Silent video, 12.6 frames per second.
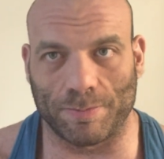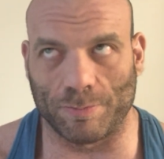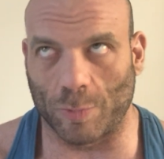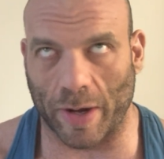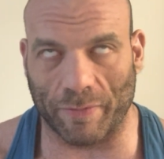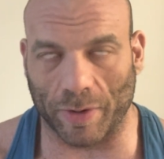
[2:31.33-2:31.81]

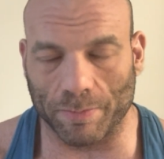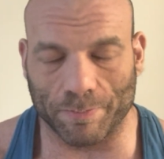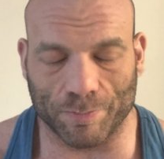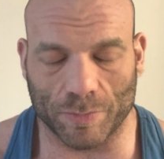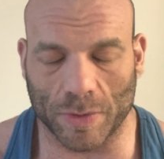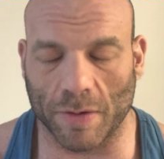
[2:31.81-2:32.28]
whatever,
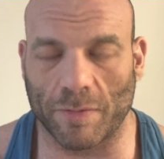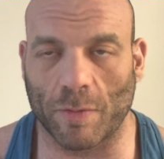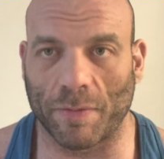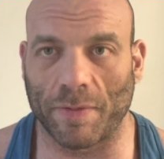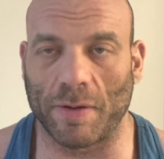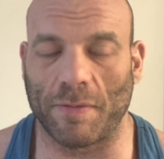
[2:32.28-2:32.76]
to
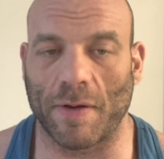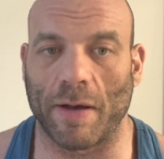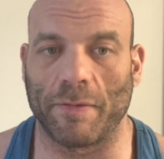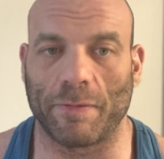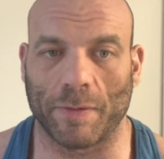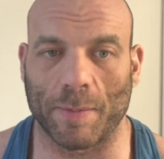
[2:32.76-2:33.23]

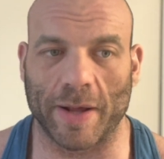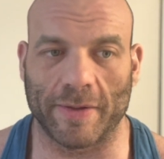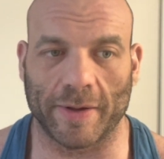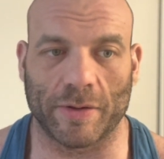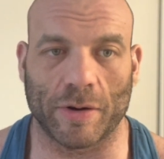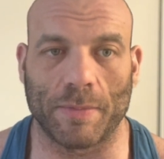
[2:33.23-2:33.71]
455 for my
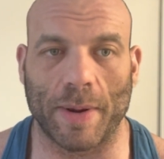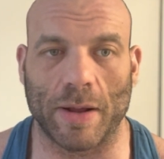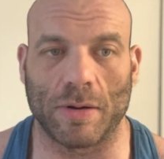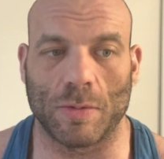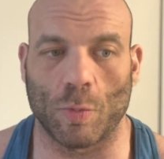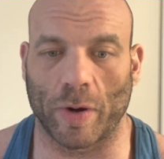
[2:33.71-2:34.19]
600
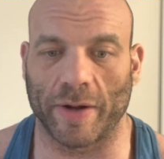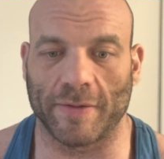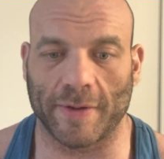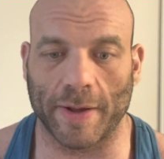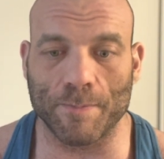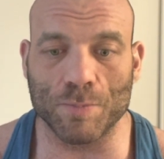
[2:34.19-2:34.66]
pound working
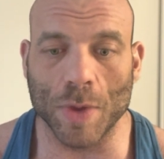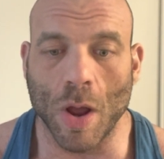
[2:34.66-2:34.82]
set.